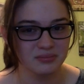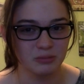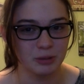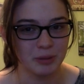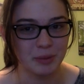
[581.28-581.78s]

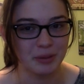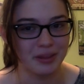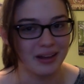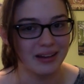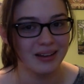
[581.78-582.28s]
what people
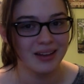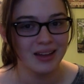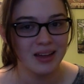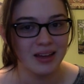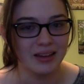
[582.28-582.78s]
thought,
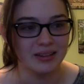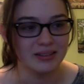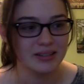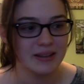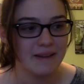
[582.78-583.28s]
and